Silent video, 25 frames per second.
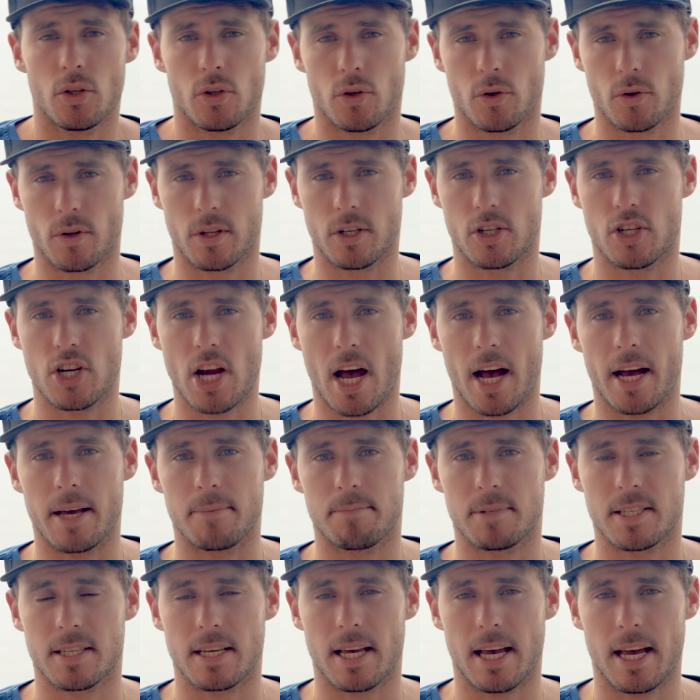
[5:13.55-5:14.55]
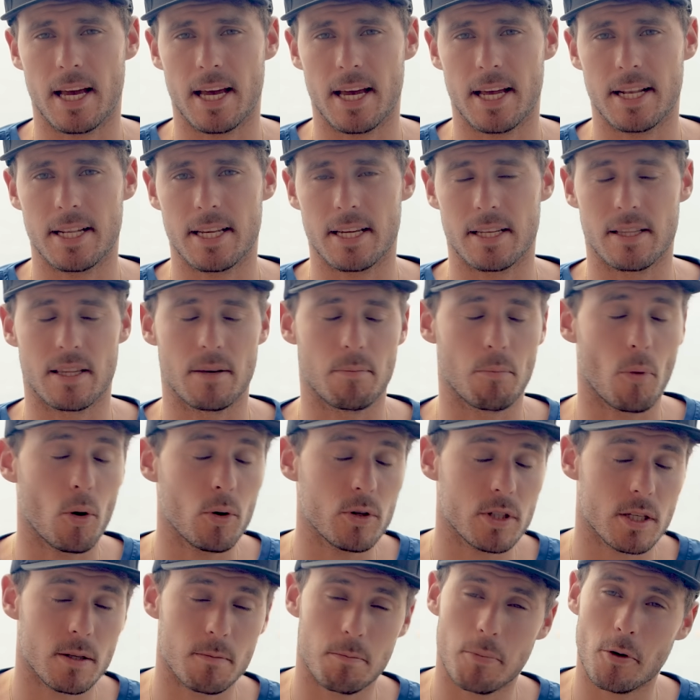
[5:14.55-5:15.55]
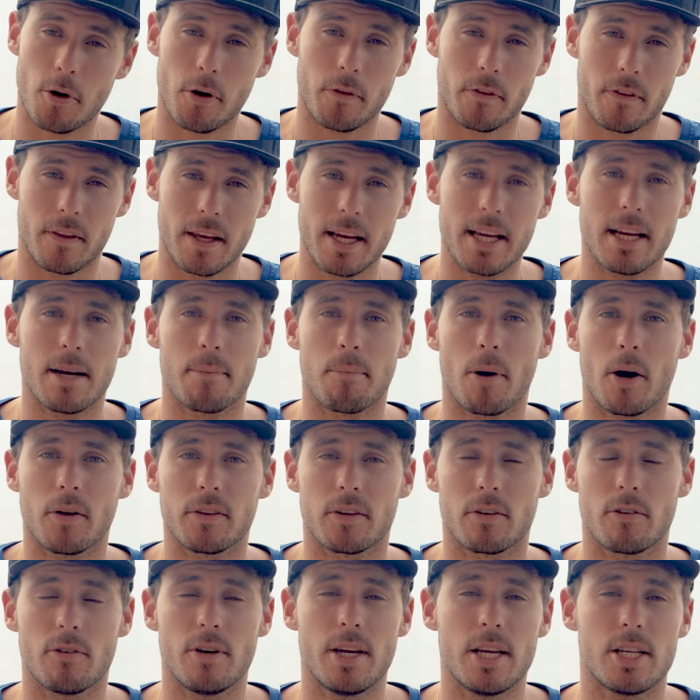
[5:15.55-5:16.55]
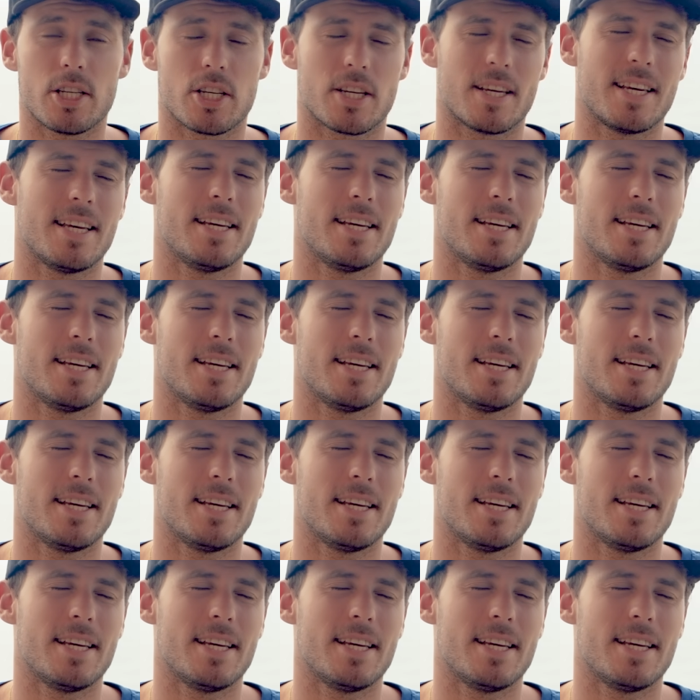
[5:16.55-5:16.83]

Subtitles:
to the jibes, and the most important thing about the reach